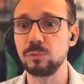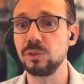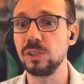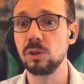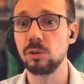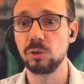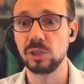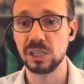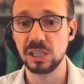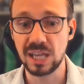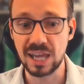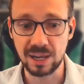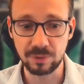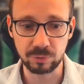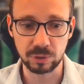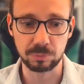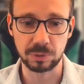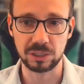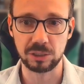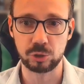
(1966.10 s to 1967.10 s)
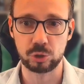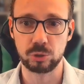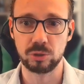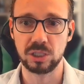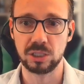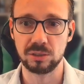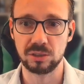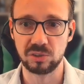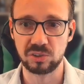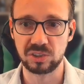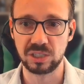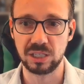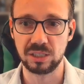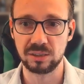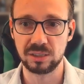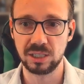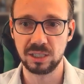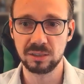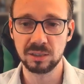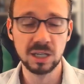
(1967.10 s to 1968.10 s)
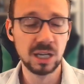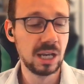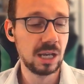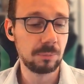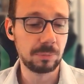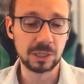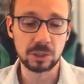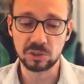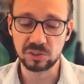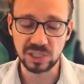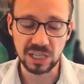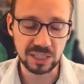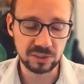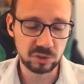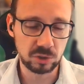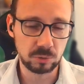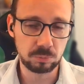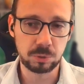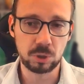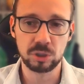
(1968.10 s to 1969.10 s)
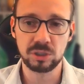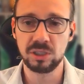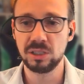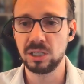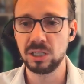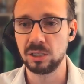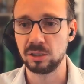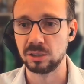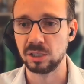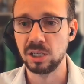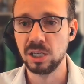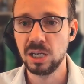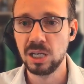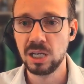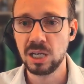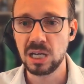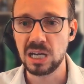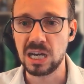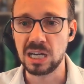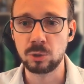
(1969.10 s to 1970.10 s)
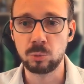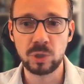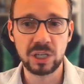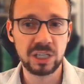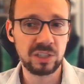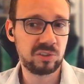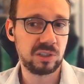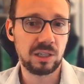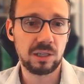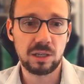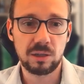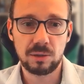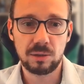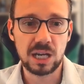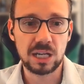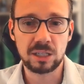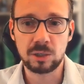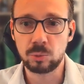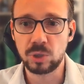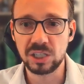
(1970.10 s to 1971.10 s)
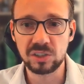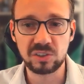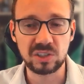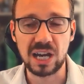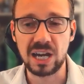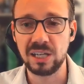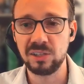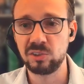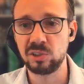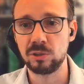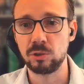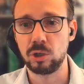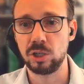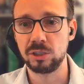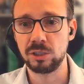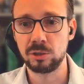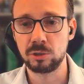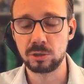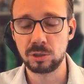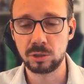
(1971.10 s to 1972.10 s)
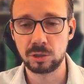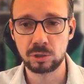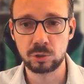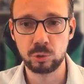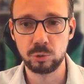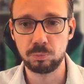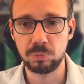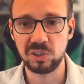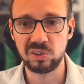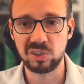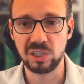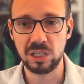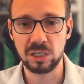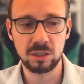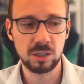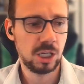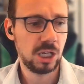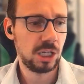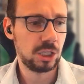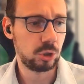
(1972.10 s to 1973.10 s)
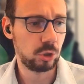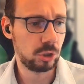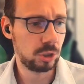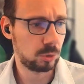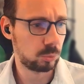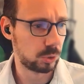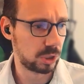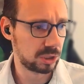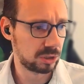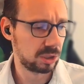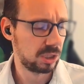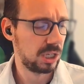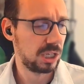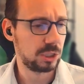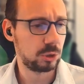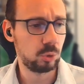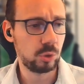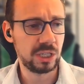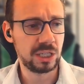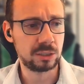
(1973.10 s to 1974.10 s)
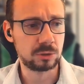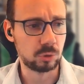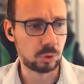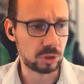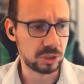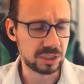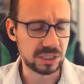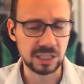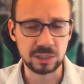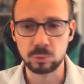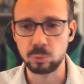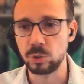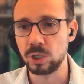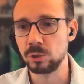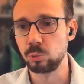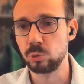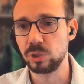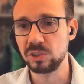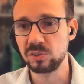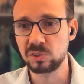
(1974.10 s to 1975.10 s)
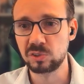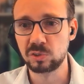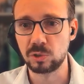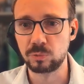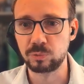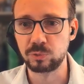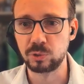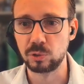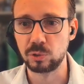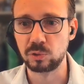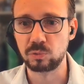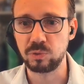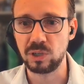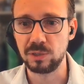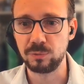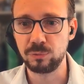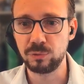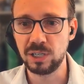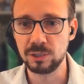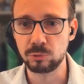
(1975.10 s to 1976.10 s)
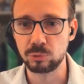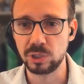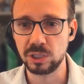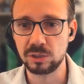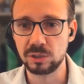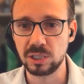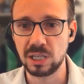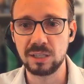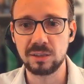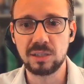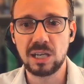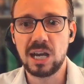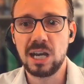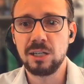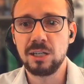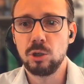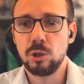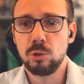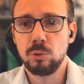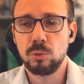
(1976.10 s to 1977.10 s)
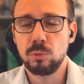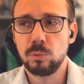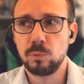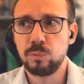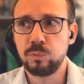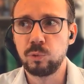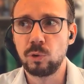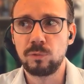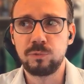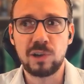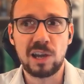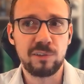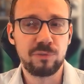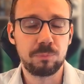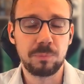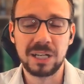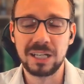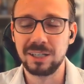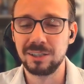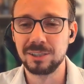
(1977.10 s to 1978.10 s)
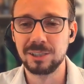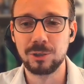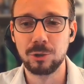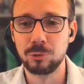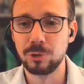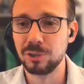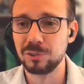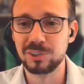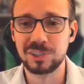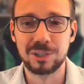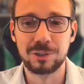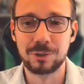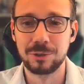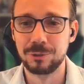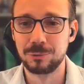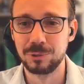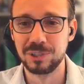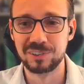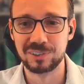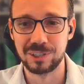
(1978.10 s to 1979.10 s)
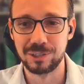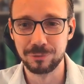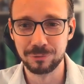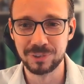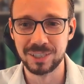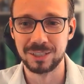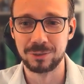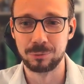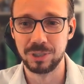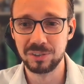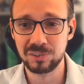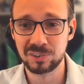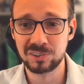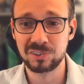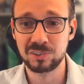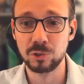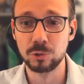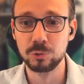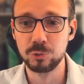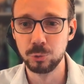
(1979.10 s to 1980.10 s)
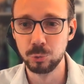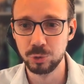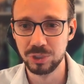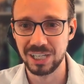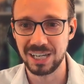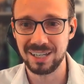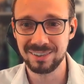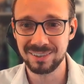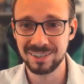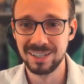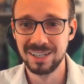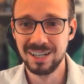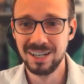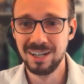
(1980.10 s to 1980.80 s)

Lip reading: theory, everybody should understand that. Because as you pointed out, otherwise I as an auditor could be saying, you know what, you ignored that one risks of those 500, and I know for 5 million euros you could resolve that risk, so do that.